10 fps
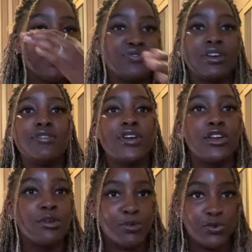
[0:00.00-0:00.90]
It's very
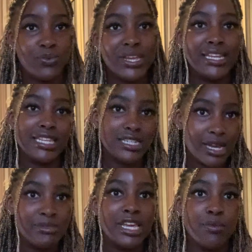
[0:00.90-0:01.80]
variable in the
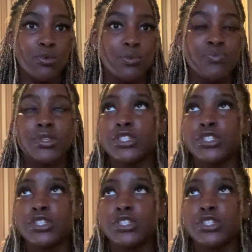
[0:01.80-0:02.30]
timetable.